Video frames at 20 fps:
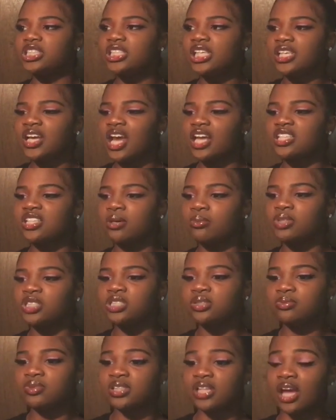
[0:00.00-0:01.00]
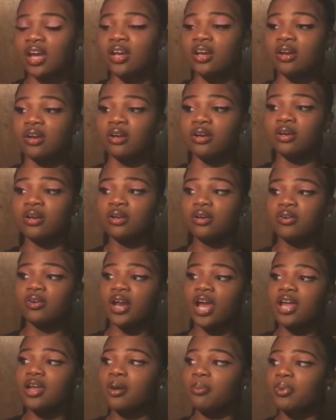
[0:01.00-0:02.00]
she kind of told me she was like girl
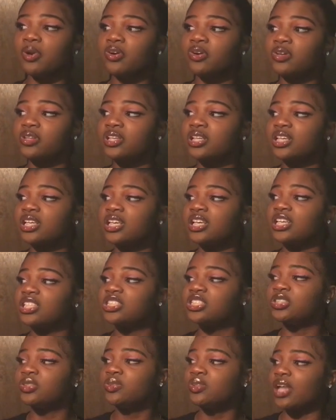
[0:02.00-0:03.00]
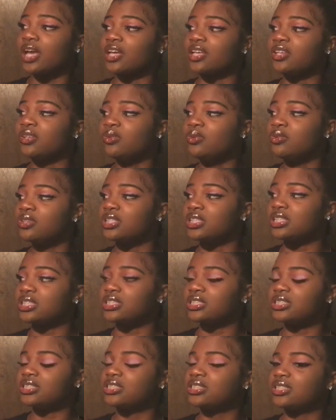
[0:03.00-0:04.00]
they up in here looking at you like you
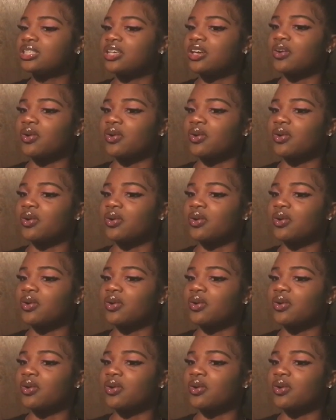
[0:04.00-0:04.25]
just